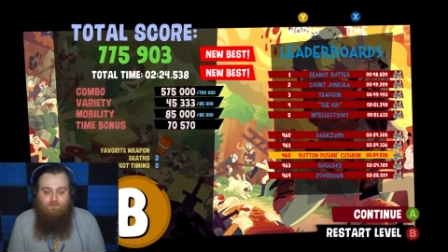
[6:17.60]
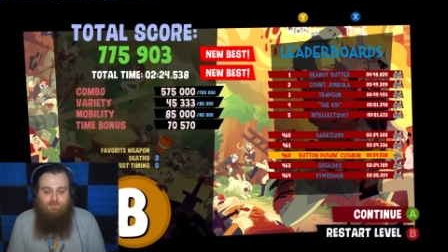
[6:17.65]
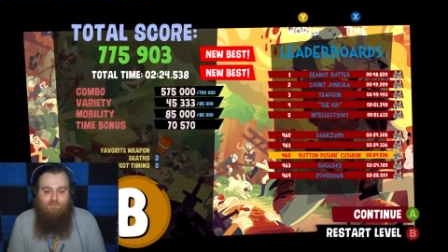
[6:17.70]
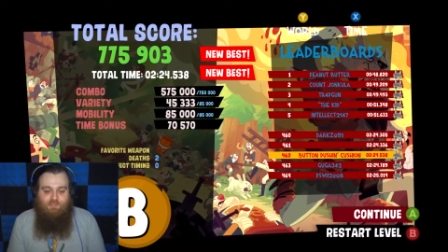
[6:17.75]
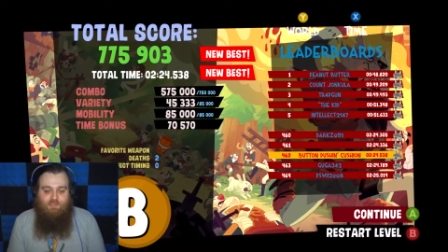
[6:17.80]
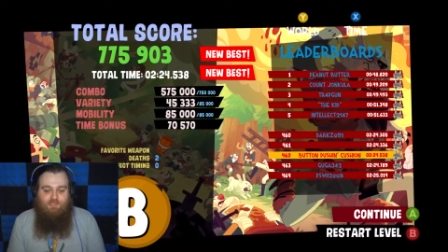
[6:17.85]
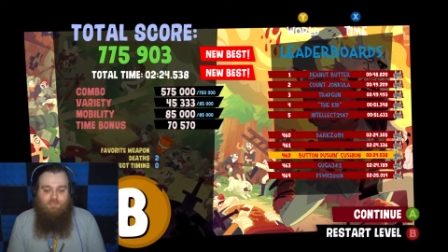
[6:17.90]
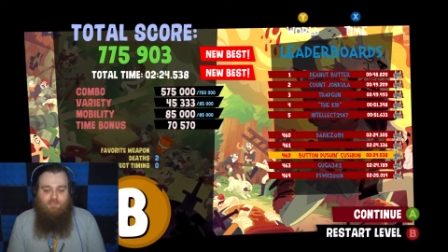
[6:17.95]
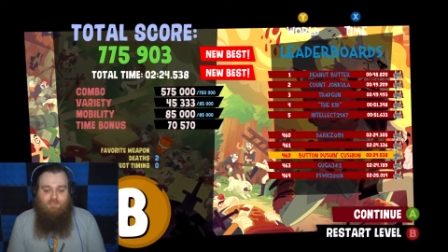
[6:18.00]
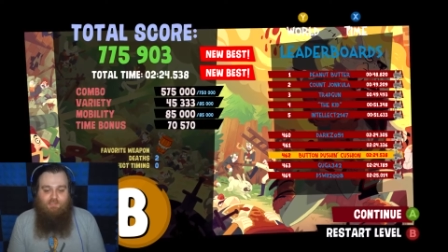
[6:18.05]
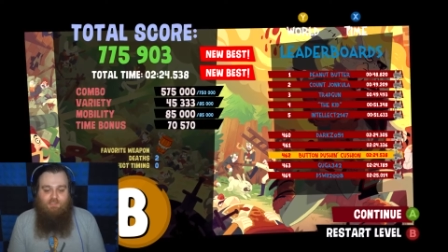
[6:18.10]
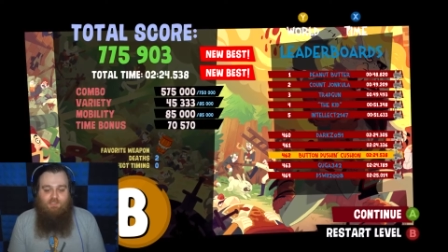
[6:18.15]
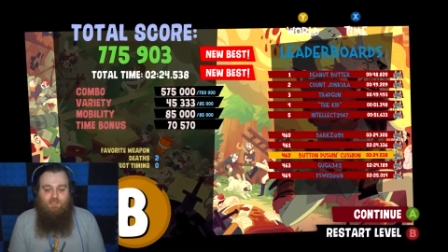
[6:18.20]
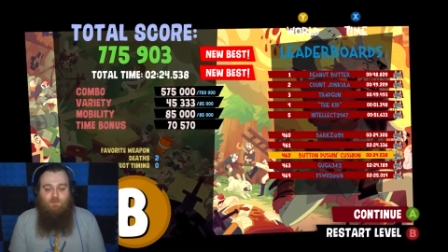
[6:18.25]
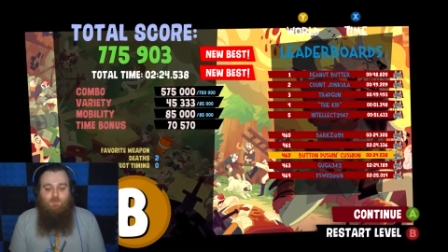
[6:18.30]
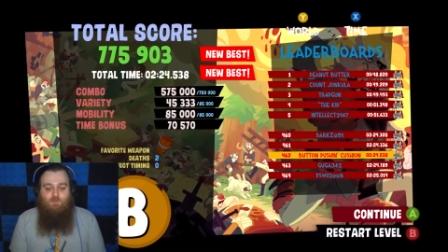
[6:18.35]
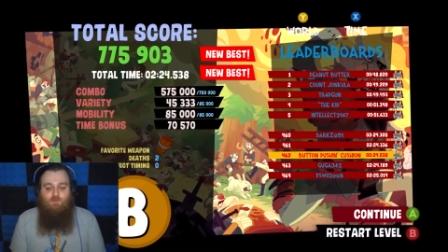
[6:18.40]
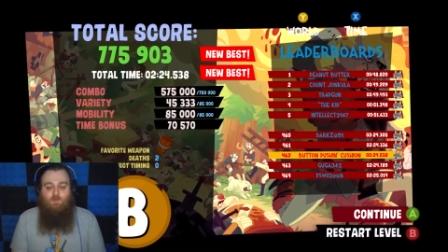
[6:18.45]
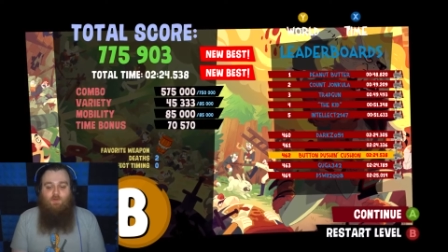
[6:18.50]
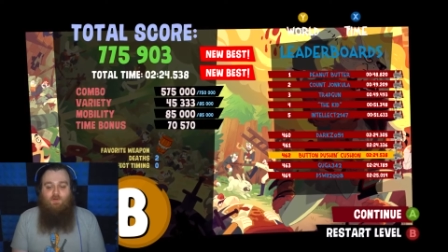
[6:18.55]
Jesus,
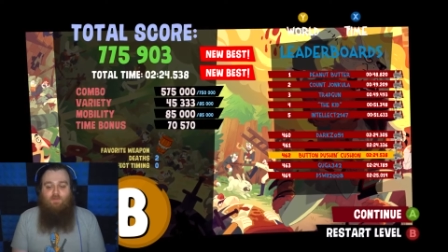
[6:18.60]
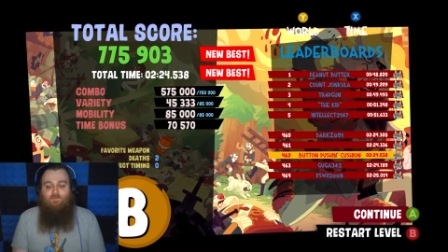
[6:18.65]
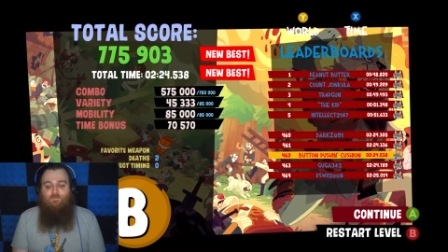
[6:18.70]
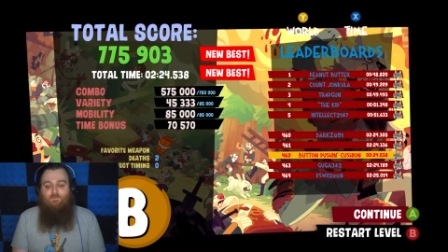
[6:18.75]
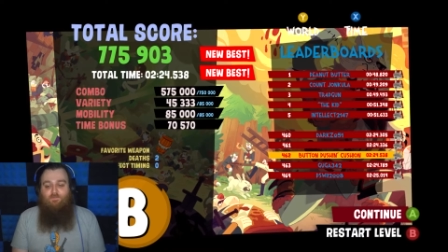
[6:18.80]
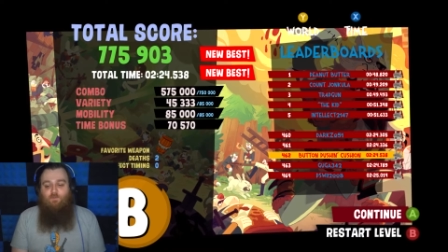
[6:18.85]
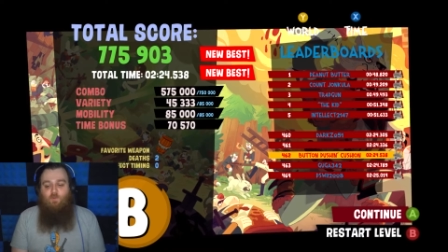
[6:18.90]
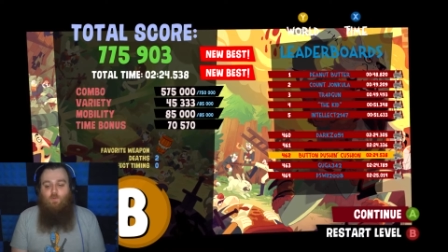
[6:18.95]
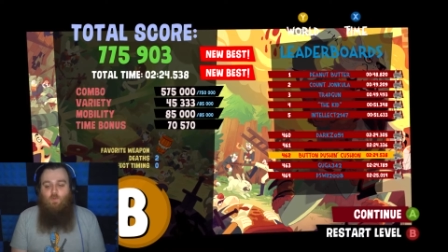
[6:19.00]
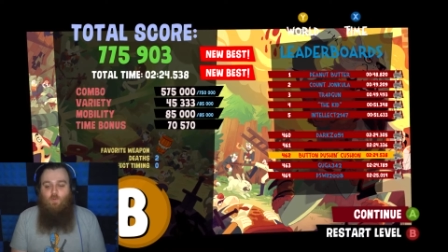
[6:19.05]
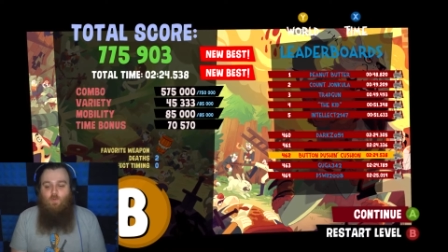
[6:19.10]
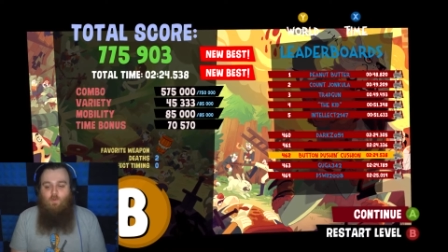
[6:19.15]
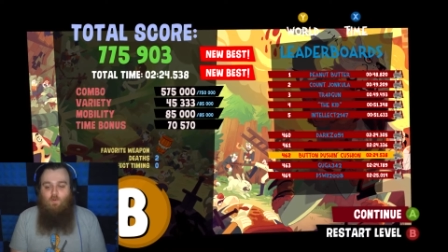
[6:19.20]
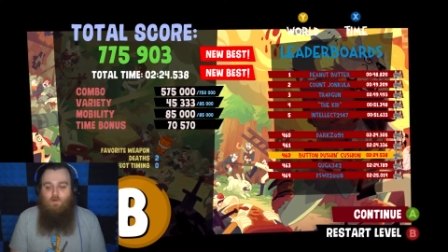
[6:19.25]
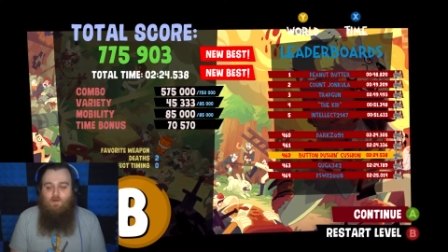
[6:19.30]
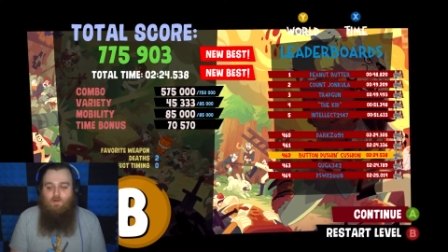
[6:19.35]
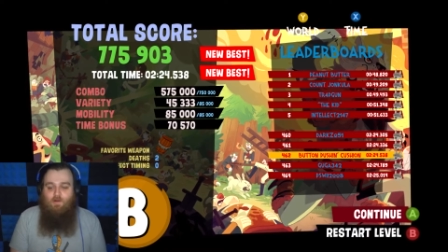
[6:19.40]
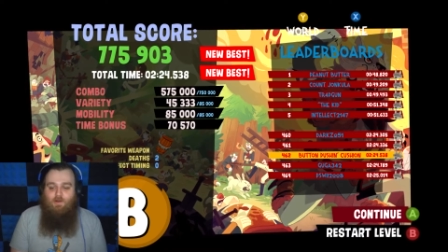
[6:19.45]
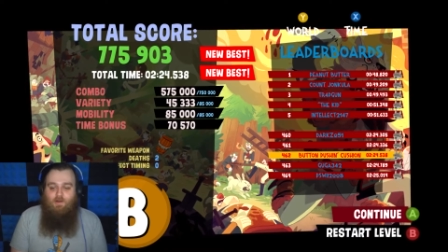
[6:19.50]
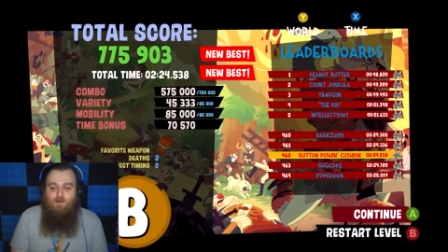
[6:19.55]
224.
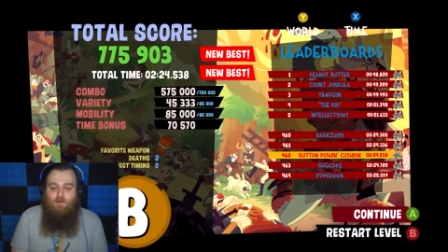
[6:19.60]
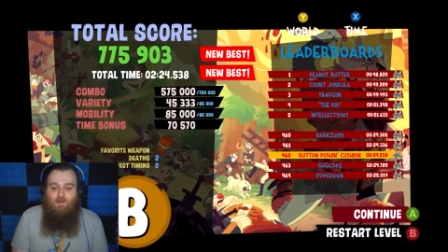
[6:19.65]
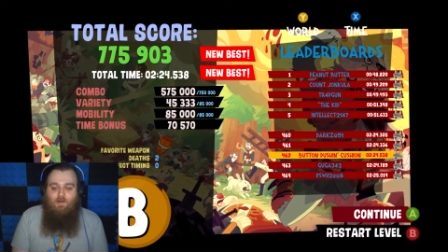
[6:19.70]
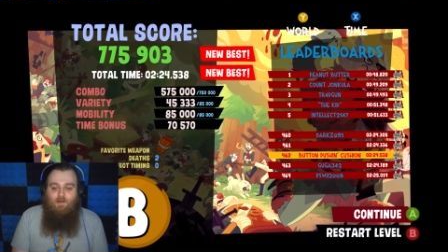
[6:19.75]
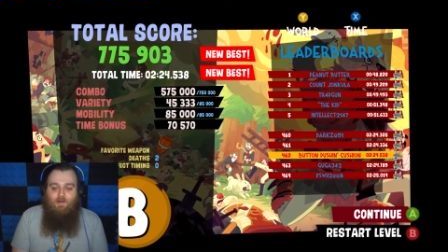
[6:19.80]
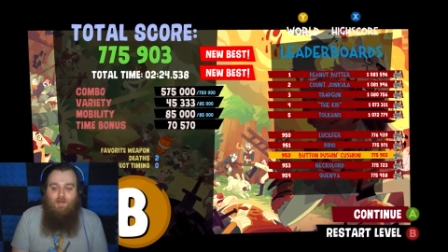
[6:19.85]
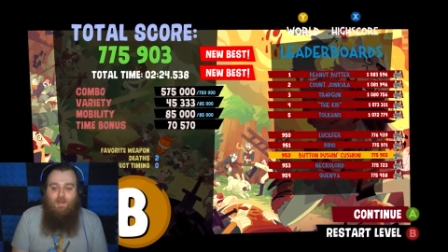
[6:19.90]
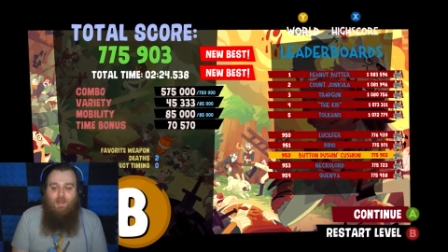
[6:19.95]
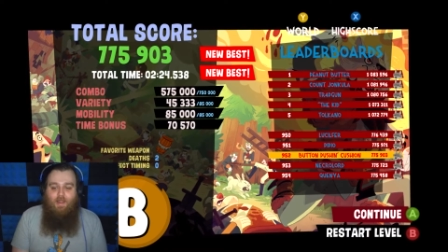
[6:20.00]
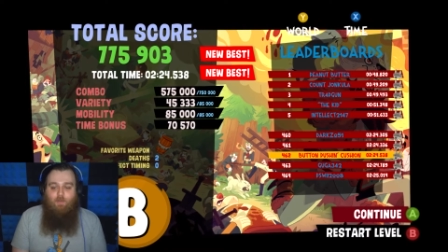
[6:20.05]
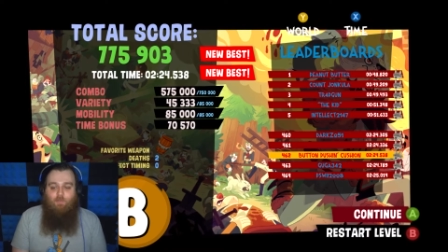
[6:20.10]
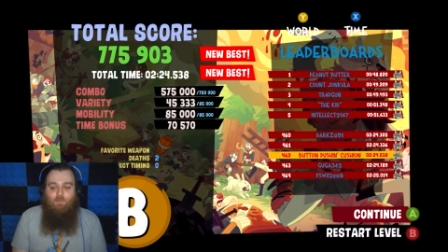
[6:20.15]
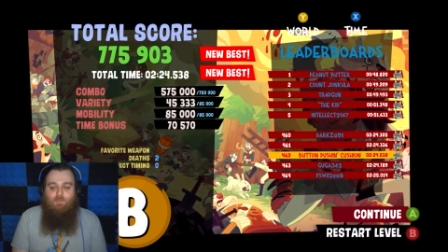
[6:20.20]
How